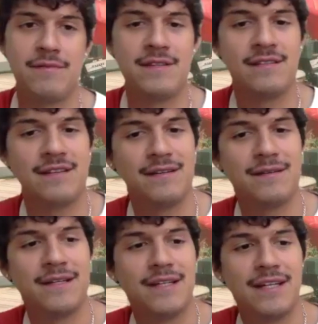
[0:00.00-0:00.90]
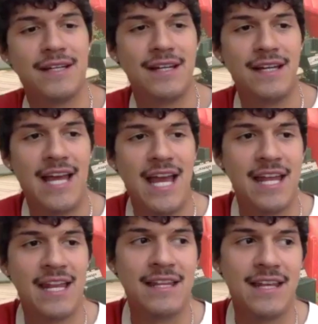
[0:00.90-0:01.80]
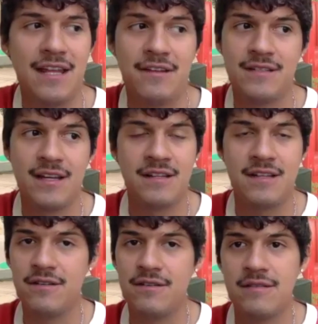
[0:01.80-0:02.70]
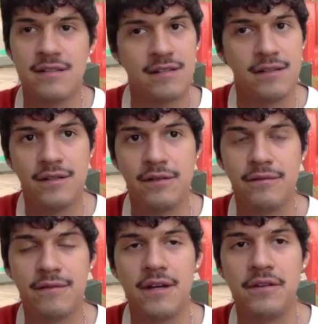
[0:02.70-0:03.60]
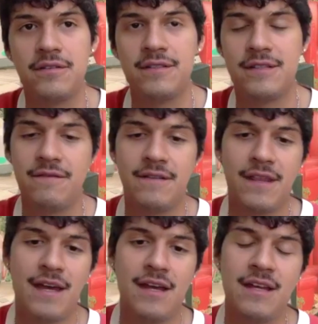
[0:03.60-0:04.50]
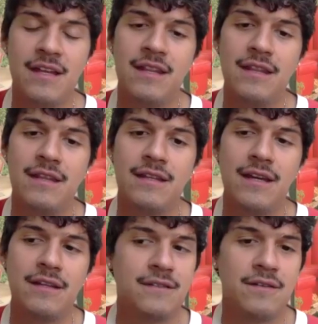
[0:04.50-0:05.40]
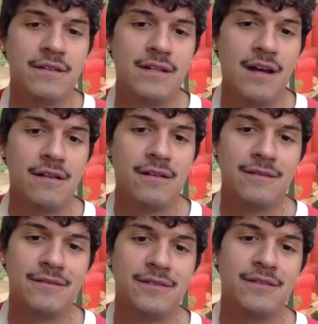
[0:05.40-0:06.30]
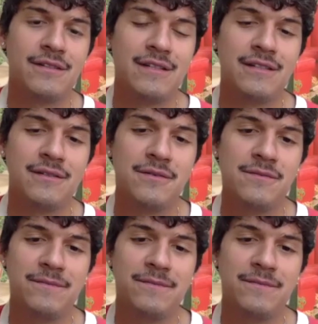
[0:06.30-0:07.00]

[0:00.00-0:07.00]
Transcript: It's and yeah, there's like deals and other stuff like that. And yeah, it's all $1. So that's cool.